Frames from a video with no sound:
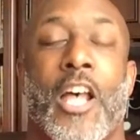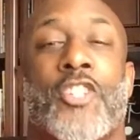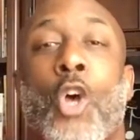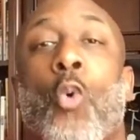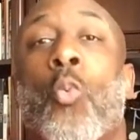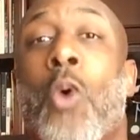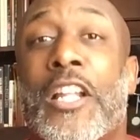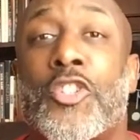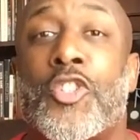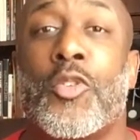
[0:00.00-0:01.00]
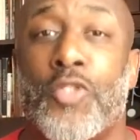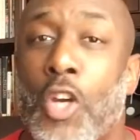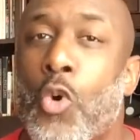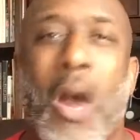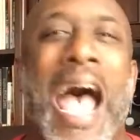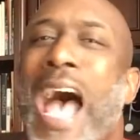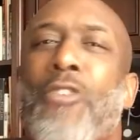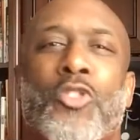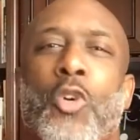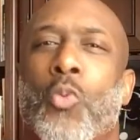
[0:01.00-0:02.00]
So what to do?
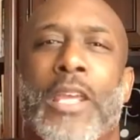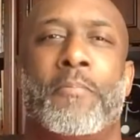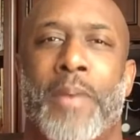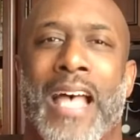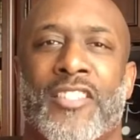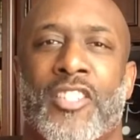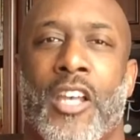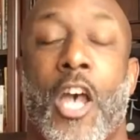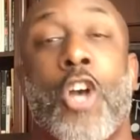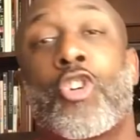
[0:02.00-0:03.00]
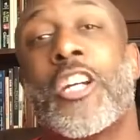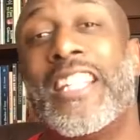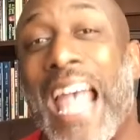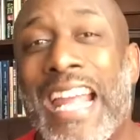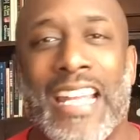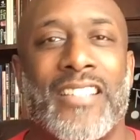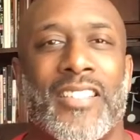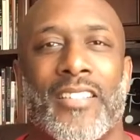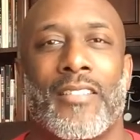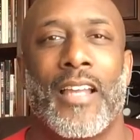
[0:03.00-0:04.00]
How do we best create
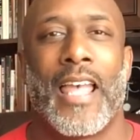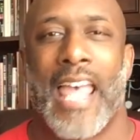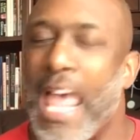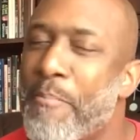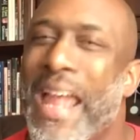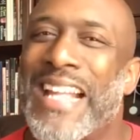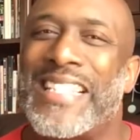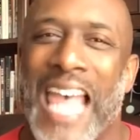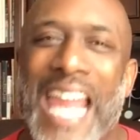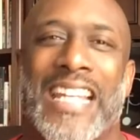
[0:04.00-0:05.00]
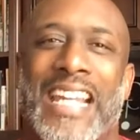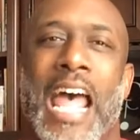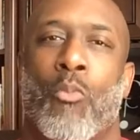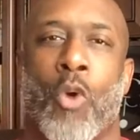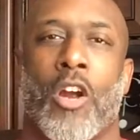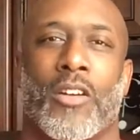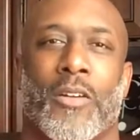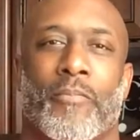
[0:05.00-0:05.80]
it and maintain it at work?